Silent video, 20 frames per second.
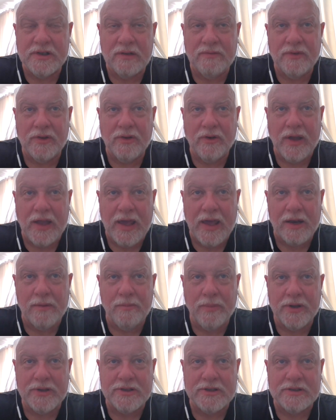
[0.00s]
even though I had a
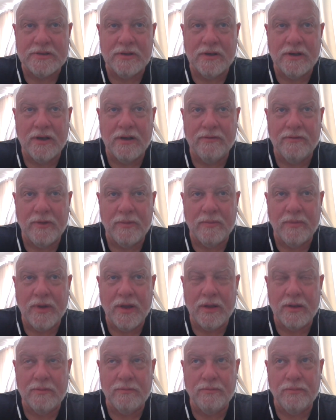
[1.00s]
bunch of them.
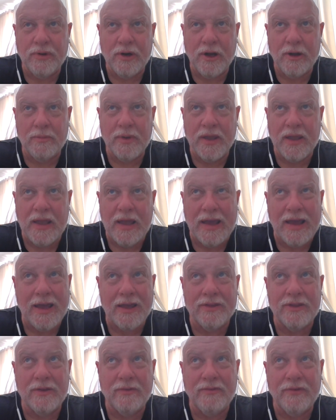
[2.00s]
I probably
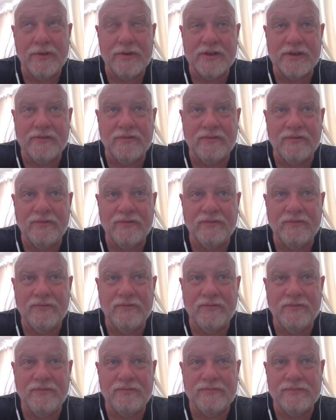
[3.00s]
had the first
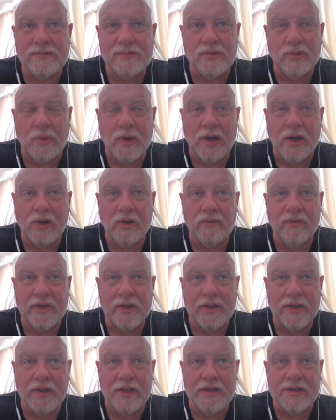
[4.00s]
12
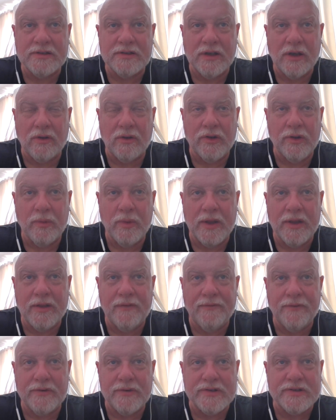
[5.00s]
at least. I only read the
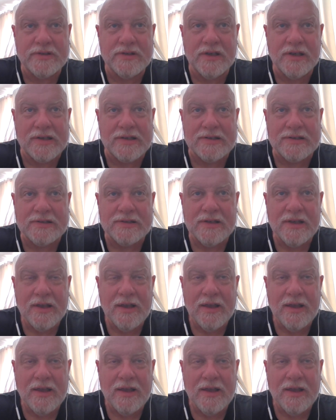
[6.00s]
first six.